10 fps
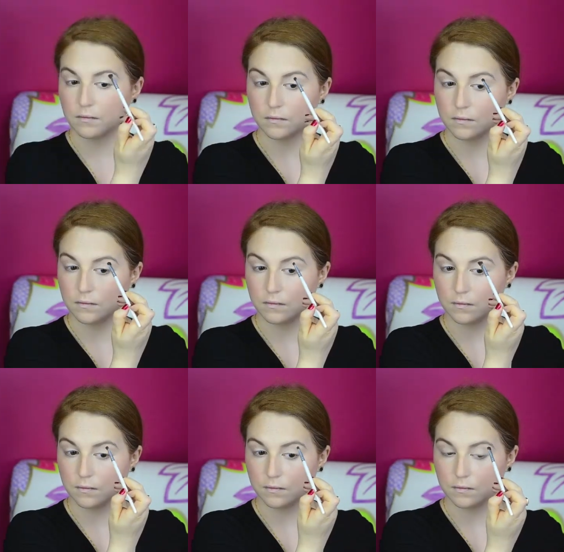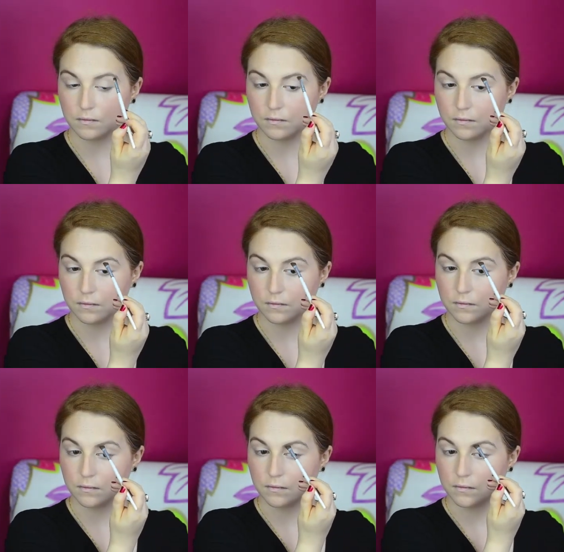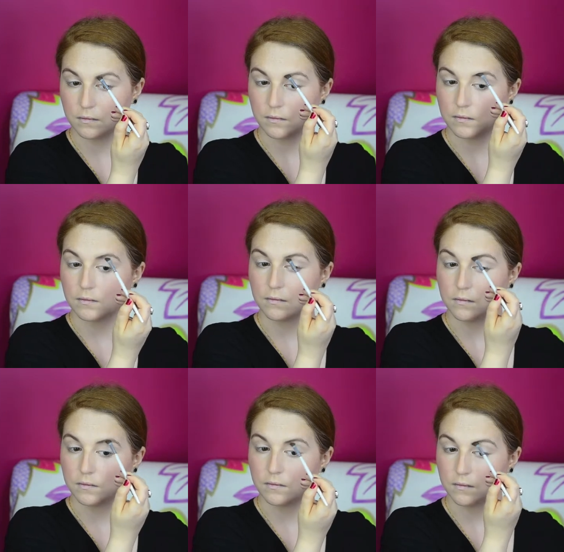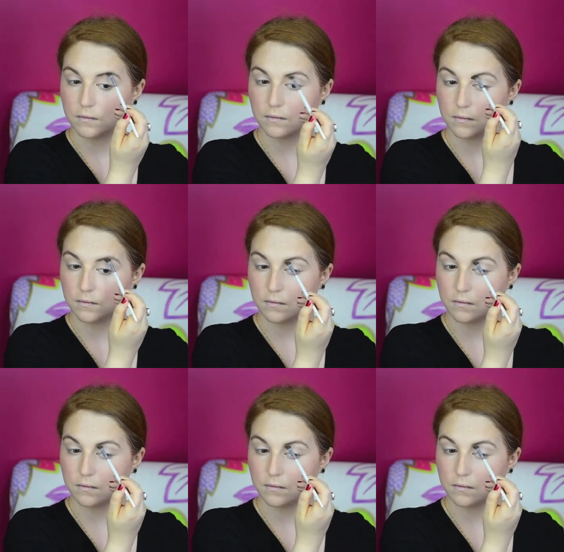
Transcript: Nobody speaks.